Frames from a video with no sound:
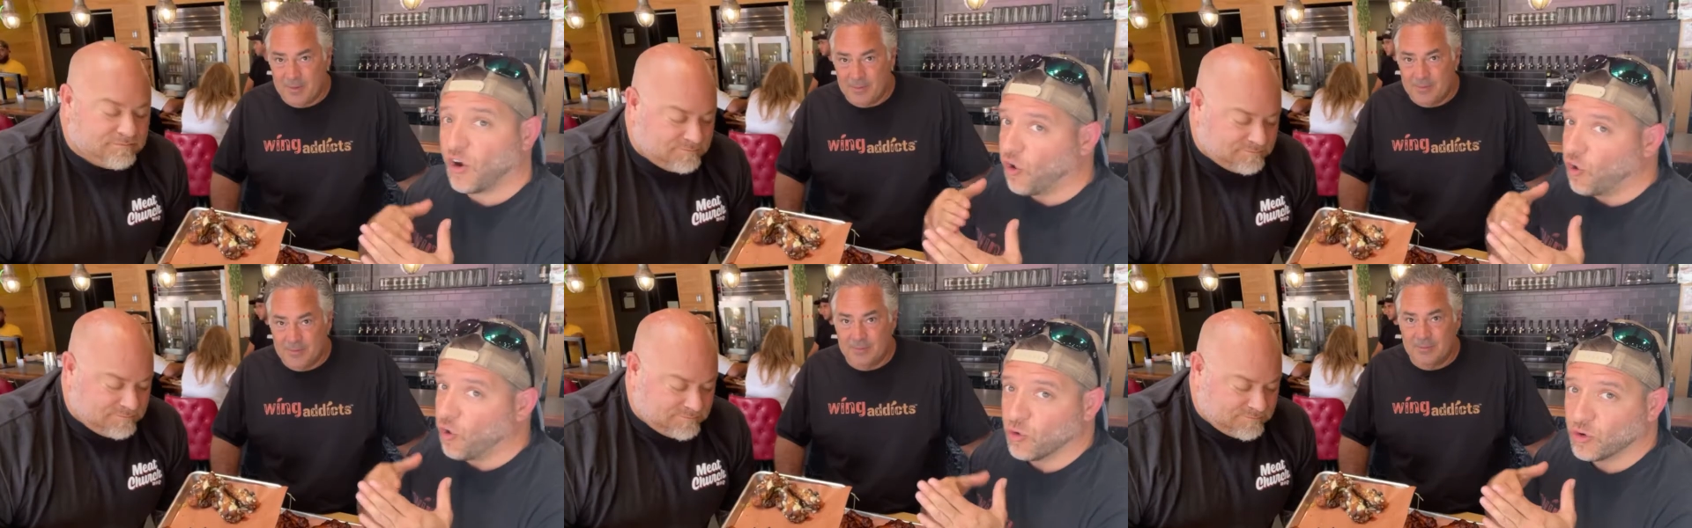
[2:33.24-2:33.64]

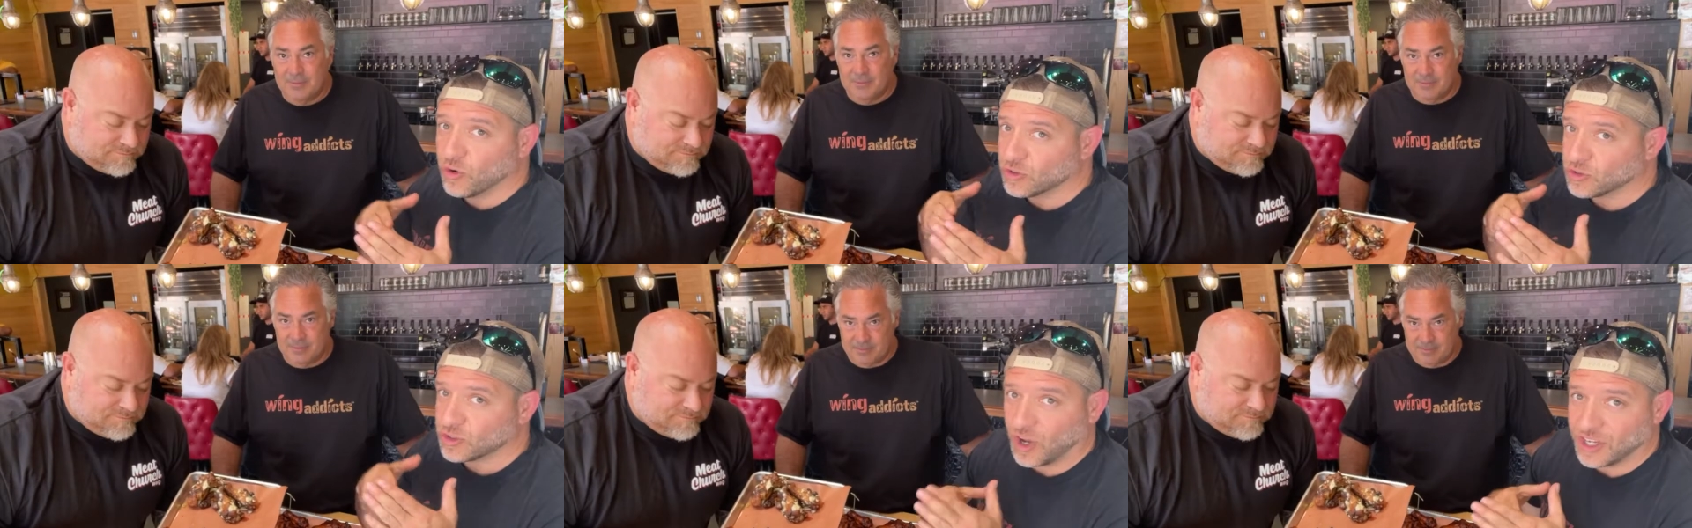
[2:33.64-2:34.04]
Speaker 1: own
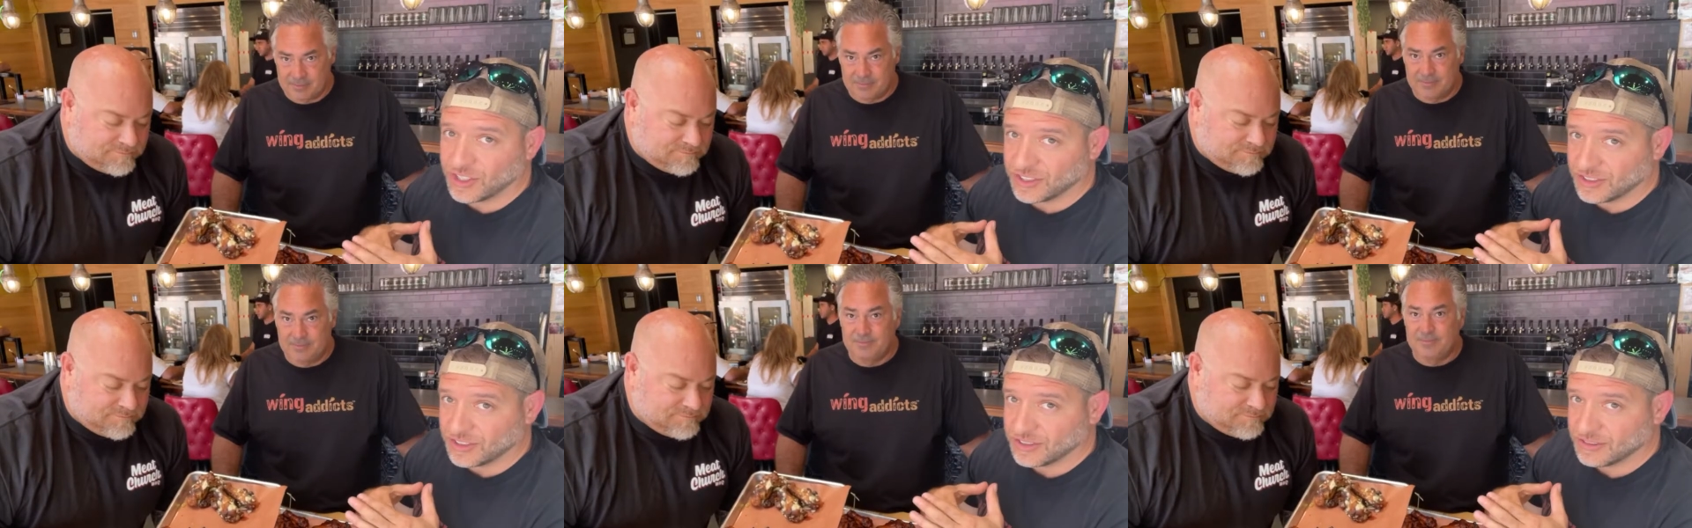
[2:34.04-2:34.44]

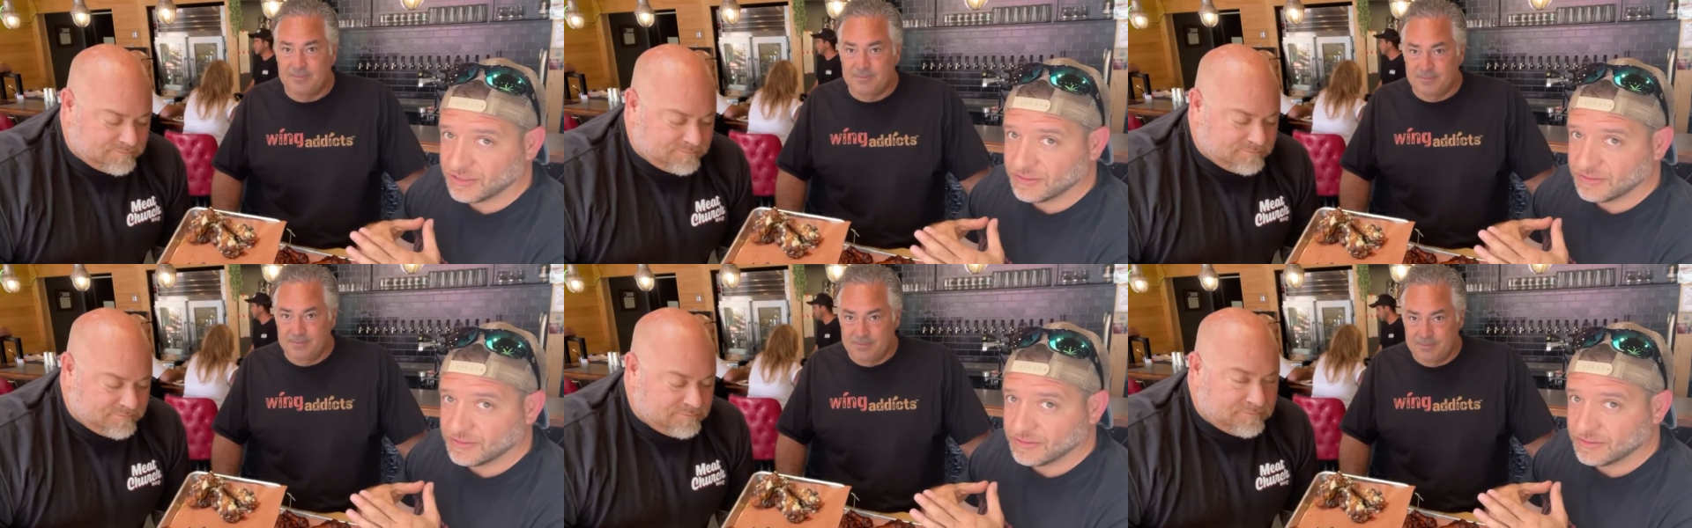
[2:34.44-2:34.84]
sauces.
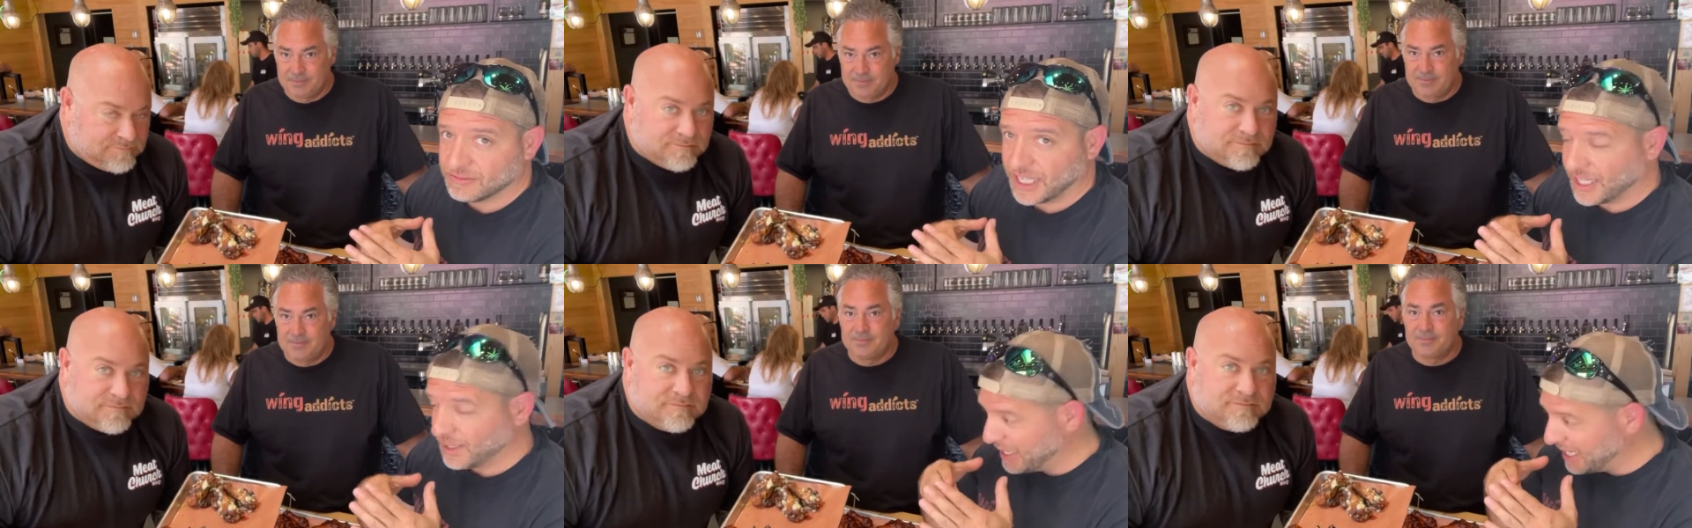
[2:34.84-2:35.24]

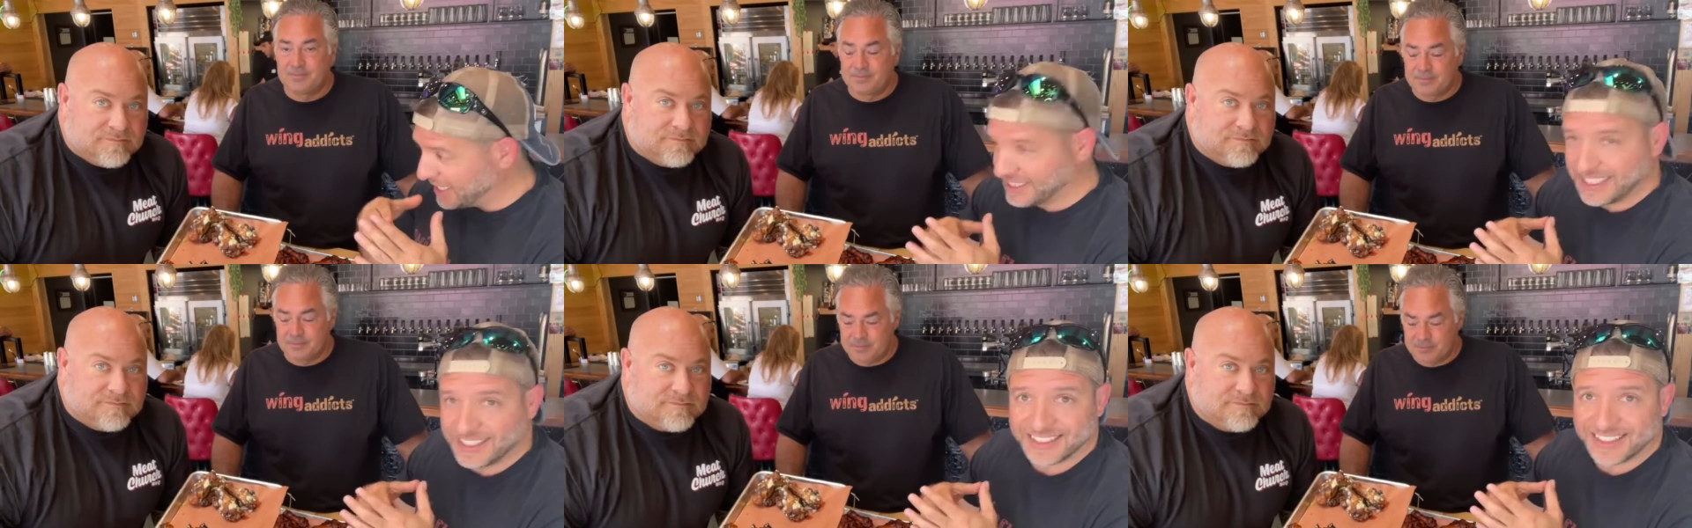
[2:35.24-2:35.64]
They
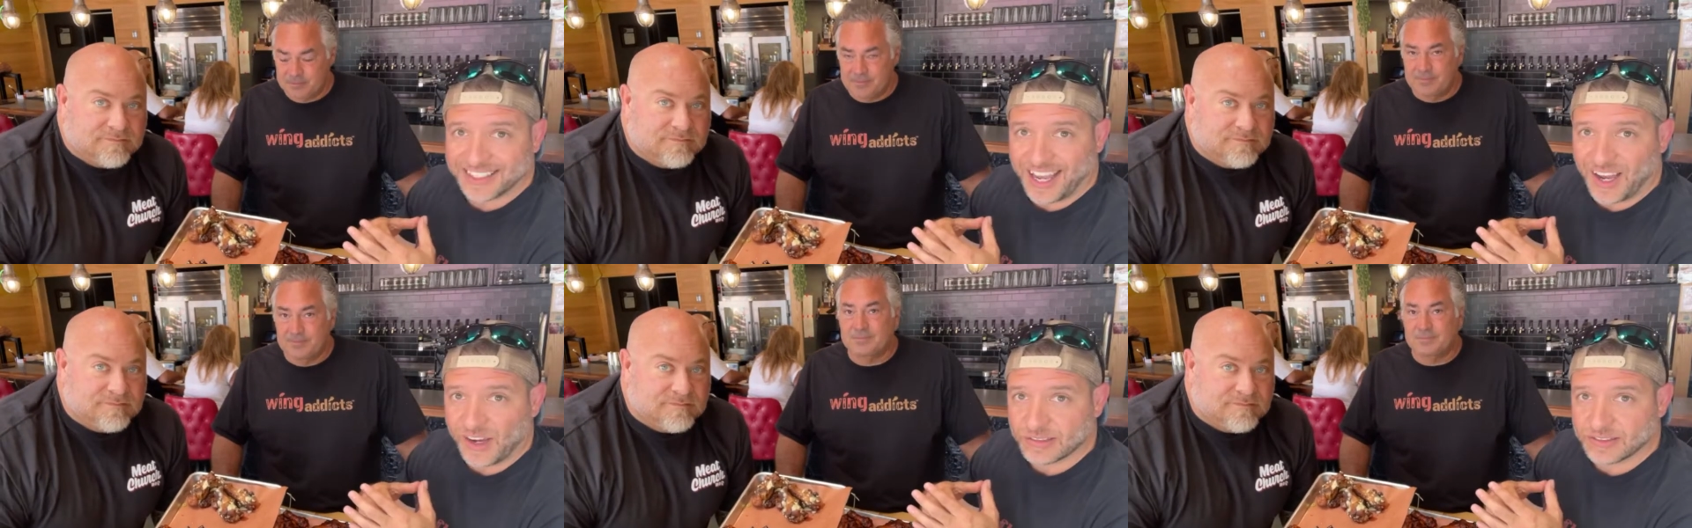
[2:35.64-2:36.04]
make these
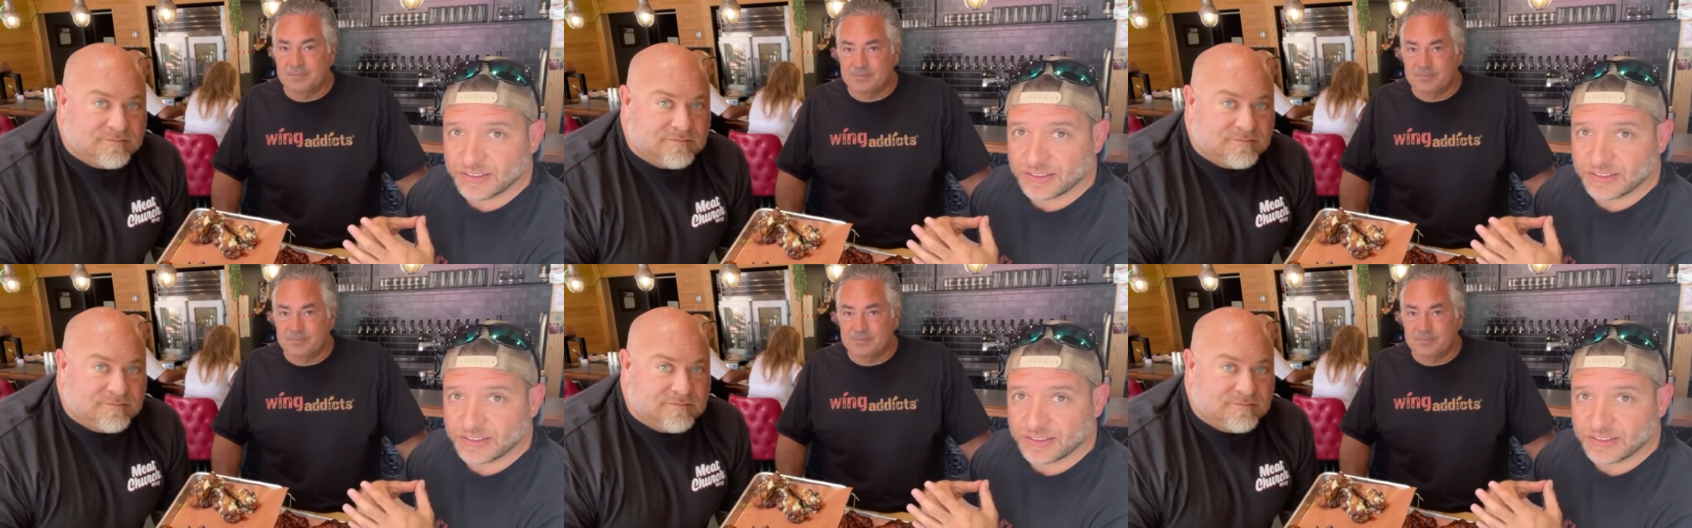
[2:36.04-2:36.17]
in-house